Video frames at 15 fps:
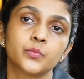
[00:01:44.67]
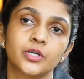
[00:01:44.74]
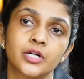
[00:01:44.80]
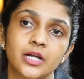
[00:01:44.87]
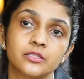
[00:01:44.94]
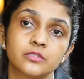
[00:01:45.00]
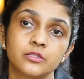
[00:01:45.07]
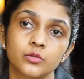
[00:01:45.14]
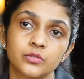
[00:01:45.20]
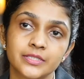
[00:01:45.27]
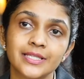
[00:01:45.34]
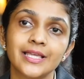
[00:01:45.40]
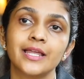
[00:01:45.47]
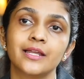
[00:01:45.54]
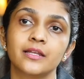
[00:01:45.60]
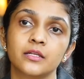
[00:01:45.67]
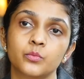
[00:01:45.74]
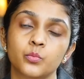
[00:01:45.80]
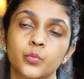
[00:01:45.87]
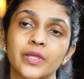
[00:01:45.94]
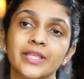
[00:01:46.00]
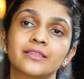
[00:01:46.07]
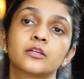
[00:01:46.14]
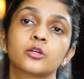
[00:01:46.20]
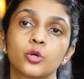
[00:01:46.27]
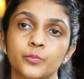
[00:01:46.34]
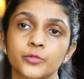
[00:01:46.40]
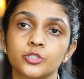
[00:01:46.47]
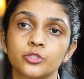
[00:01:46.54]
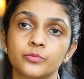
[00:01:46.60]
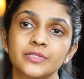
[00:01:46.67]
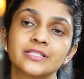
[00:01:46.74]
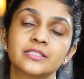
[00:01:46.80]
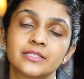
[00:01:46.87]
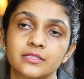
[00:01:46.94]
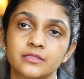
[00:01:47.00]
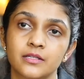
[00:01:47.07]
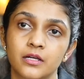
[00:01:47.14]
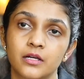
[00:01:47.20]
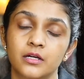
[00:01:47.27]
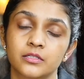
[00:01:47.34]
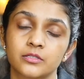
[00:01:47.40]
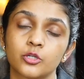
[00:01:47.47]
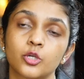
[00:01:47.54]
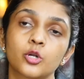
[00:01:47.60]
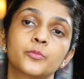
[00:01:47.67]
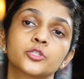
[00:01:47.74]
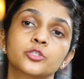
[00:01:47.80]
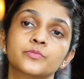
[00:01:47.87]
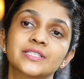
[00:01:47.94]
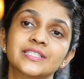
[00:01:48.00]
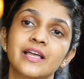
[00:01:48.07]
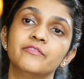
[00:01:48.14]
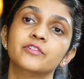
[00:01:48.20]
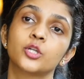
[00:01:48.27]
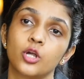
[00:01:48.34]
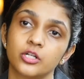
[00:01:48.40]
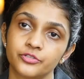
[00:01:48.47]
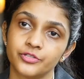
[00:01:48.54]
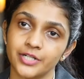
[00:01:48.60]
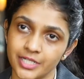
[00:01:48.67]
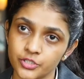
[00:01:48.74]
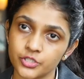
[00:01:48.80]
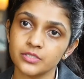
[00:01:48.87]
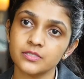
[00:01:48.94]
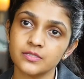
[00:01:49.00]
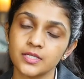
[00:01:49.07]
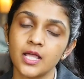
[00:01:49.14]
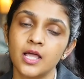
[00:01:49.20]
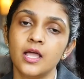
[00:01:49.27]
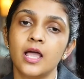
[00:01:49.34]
were associated with chromosome 7 alterations,